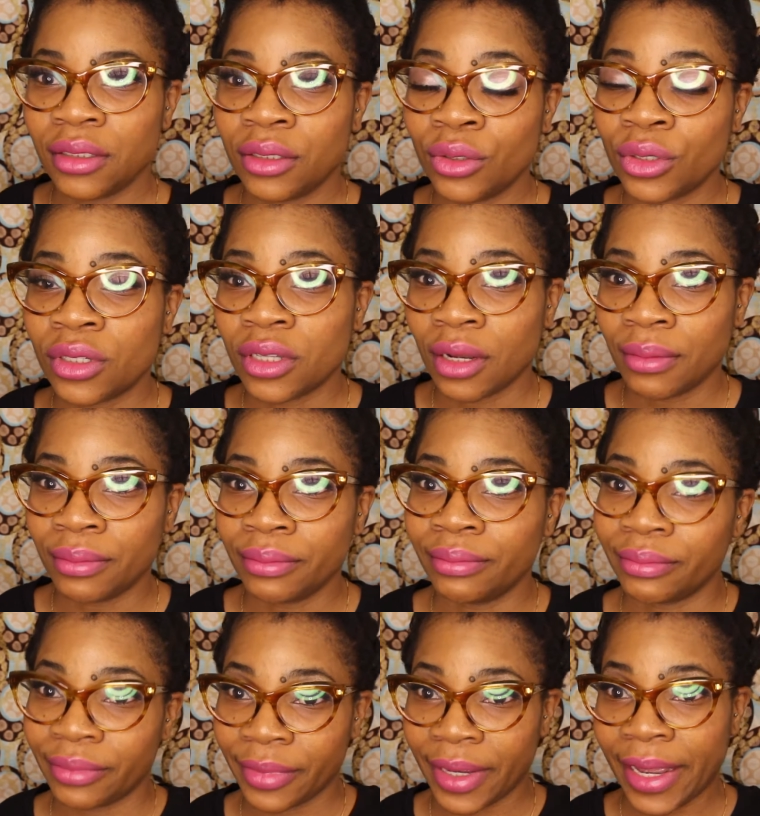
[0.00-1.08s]
do some
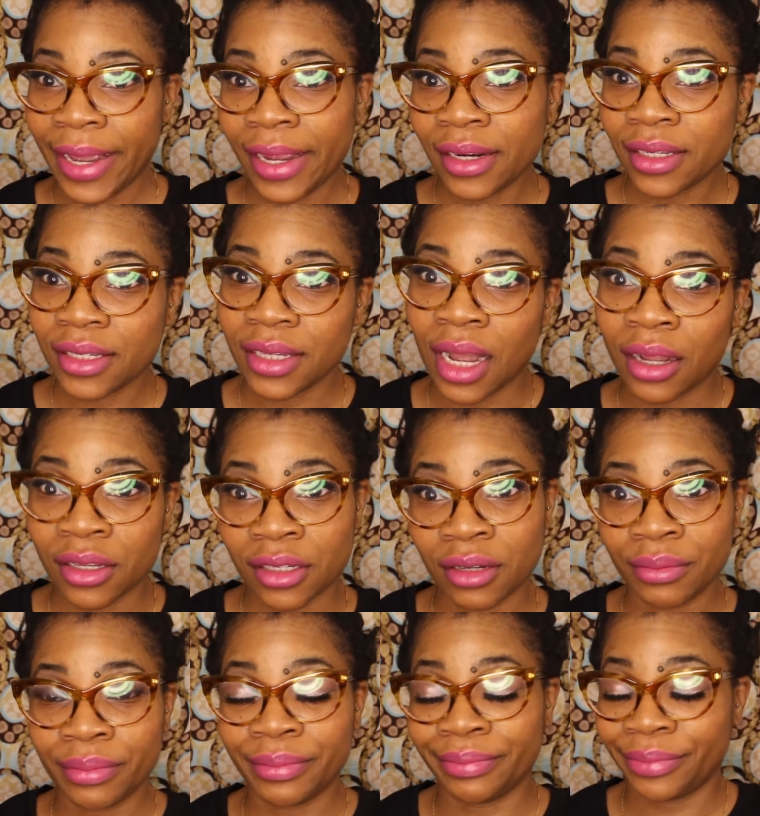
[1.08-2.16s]
hairstyles,
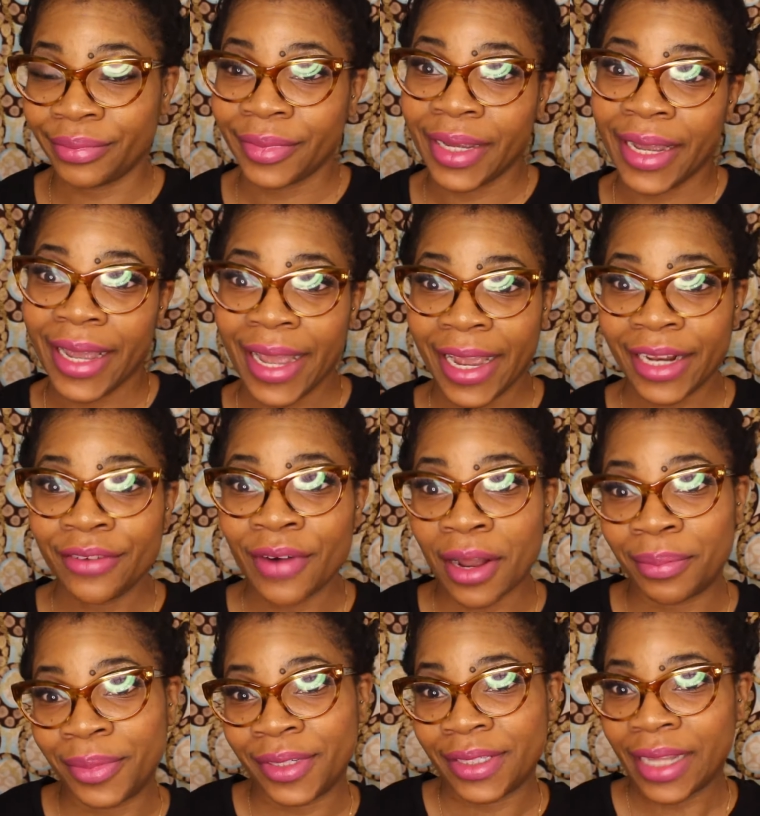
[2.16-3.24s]
some head
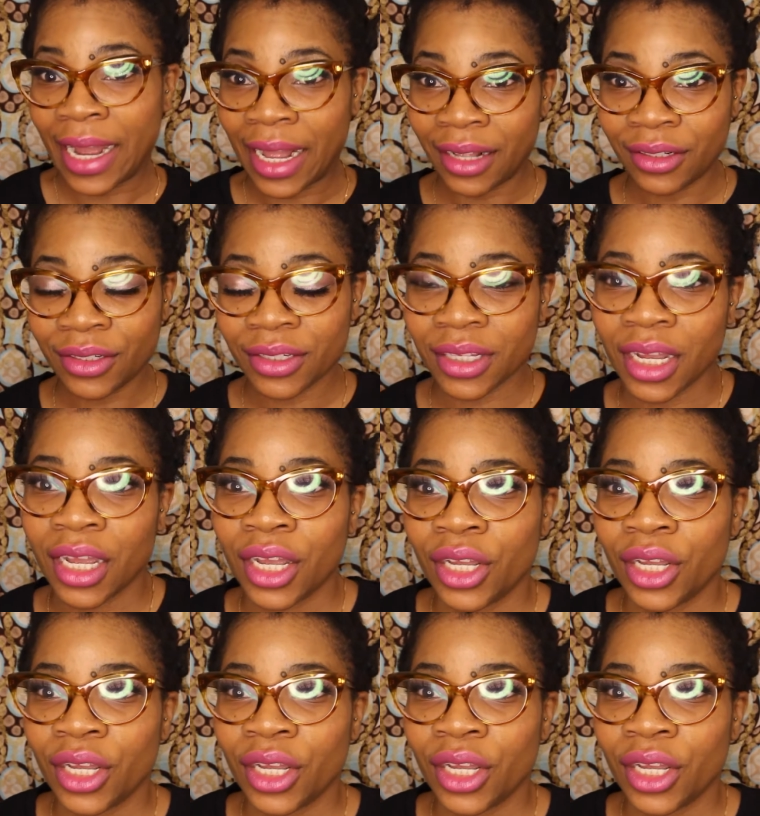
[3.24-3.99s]
wrap styles.